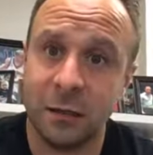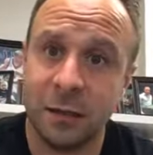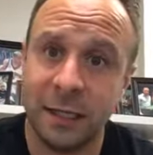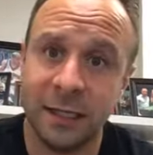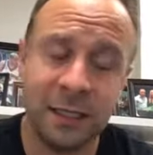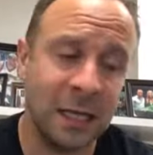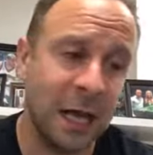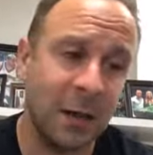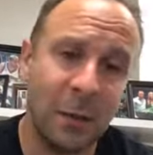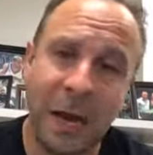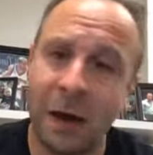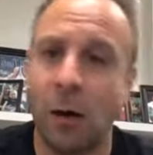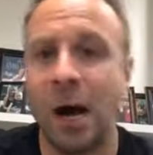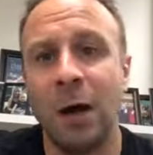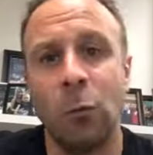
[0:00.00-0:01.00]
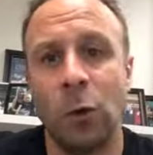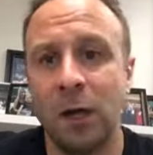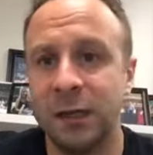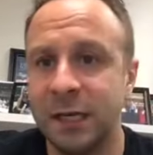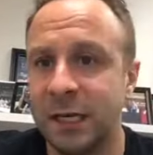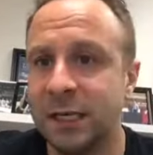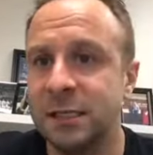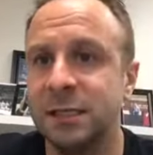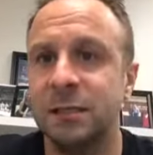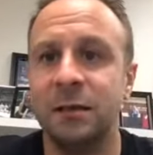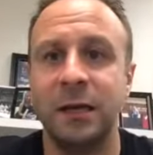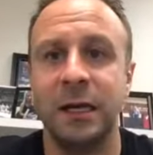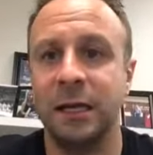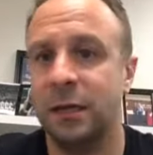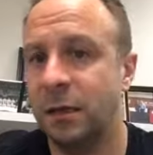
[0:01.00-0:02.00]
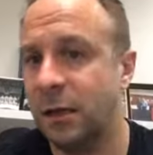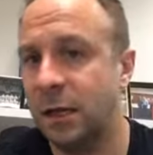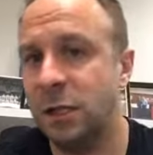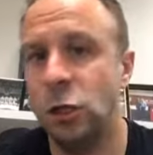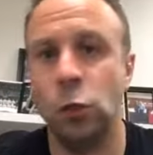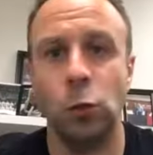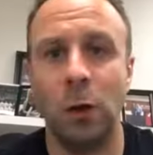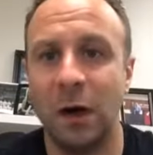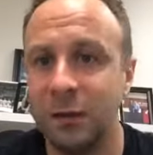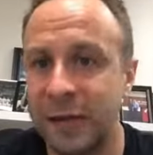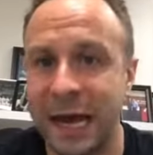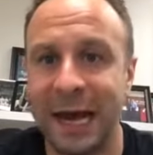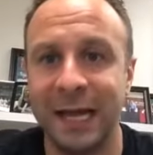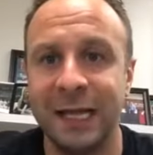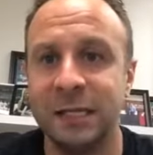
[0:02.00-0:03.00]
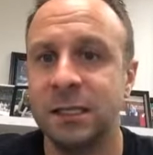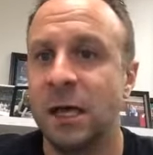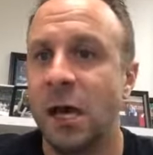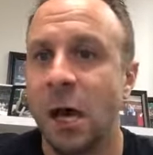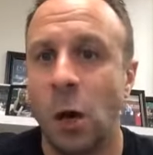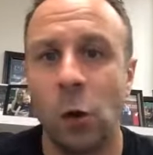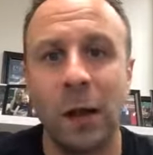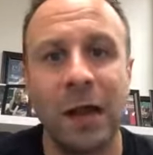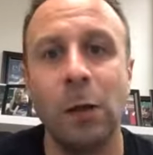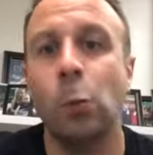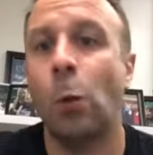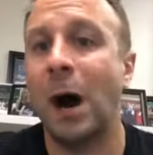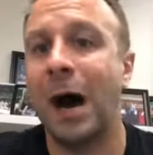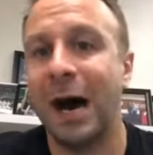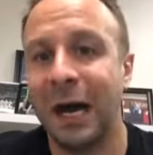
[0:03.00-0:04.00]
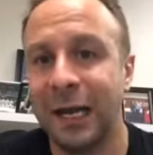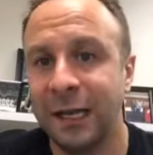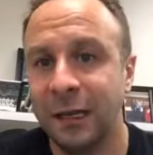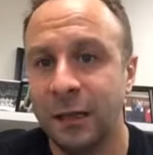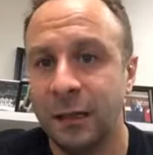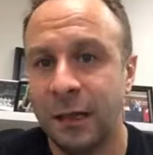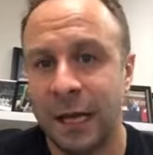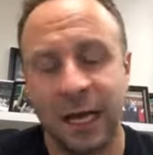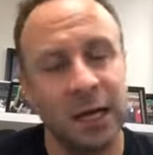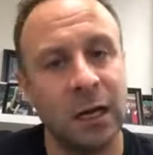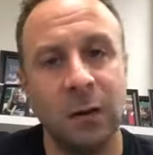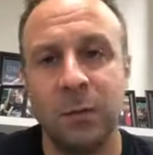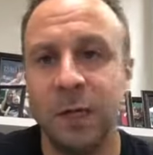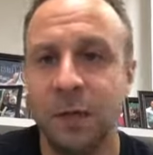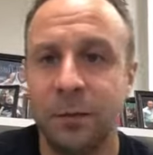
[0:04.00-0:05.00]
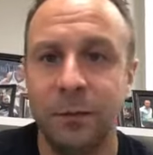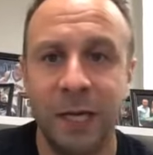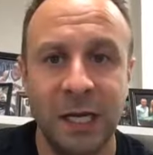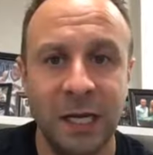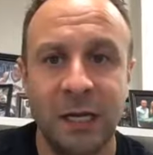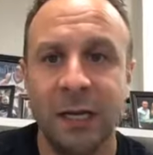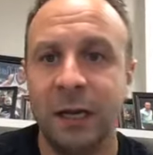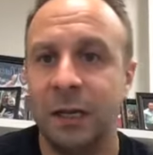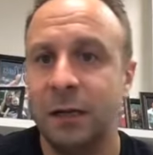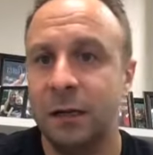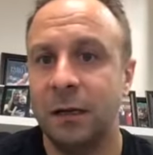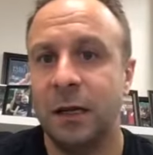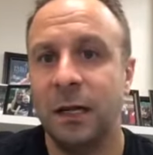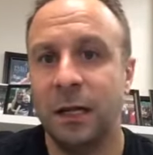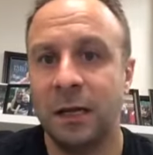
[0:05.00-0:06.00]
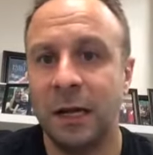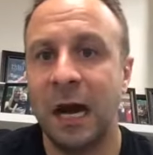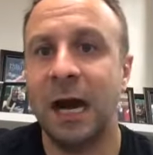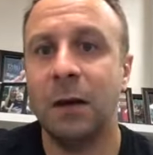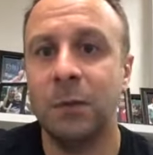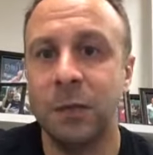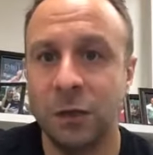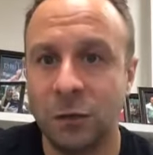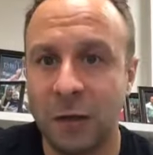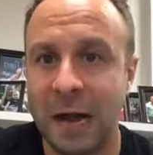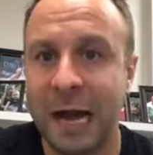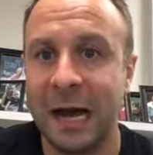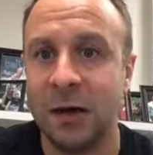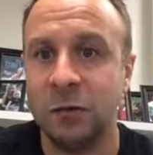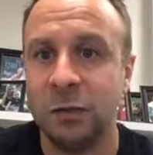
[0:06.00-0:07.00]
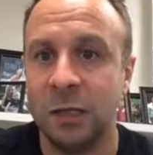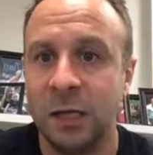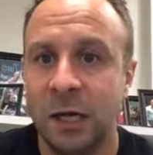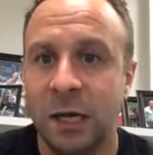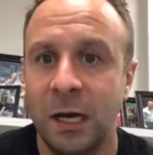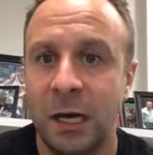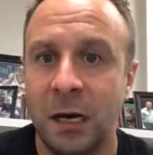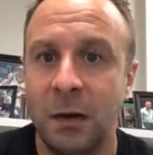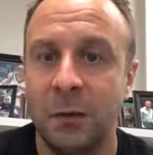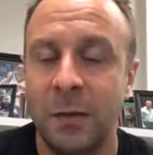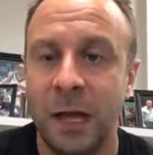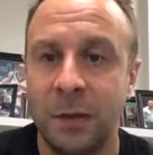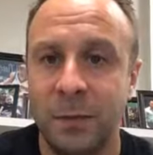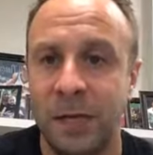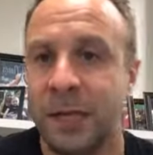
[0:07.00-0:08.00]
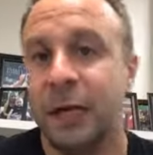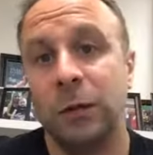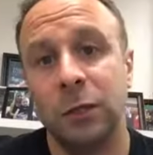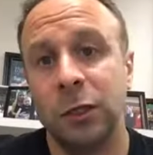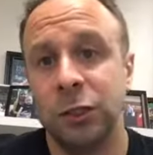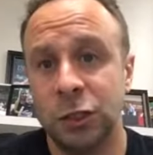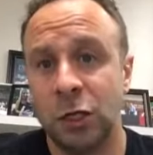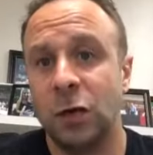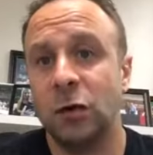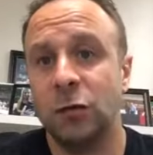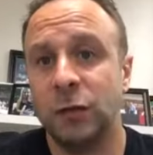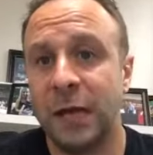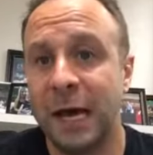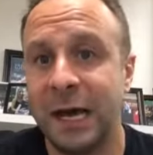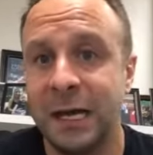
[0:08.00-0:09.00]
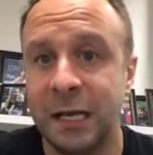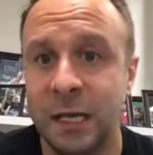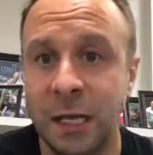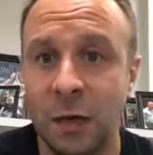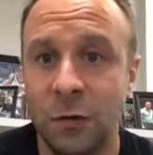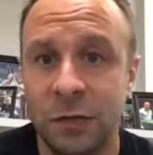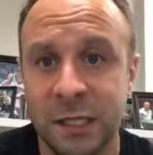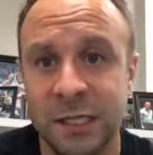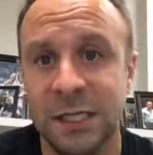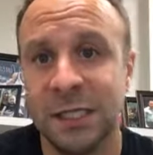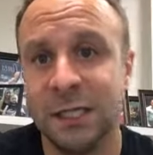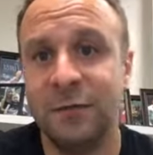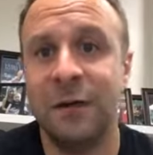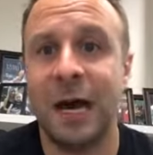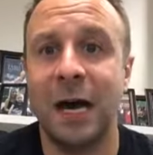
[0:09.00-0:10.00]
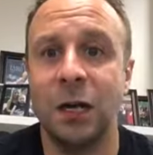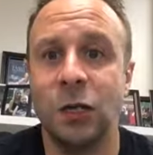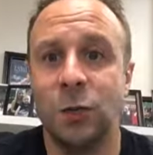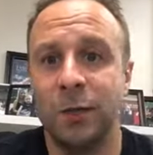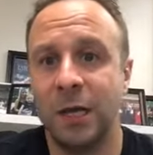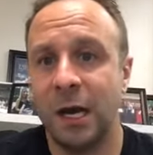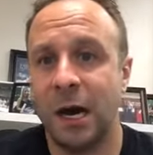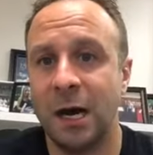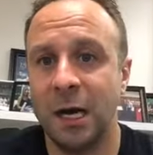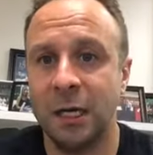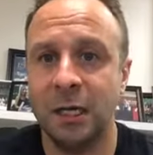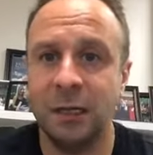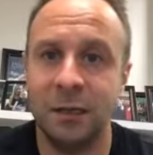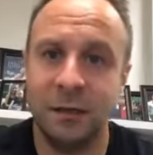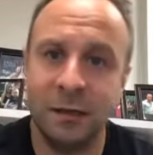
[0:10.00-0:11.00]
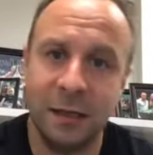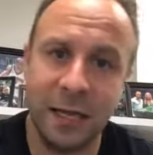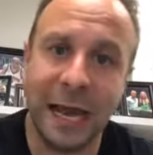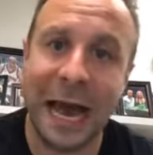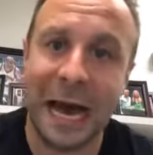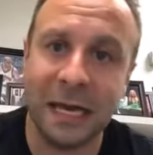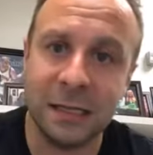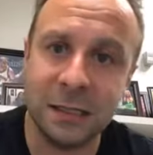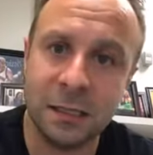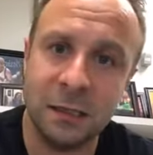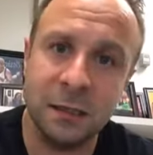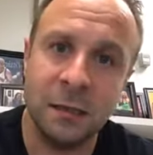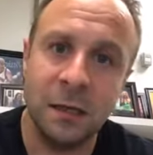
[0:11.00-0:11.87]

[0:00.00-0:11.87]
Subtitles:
It's not about I want this and you want that. It's okay, why? And coming to meet in a common ground, and being able to show that, you know, this is the value behind the ask.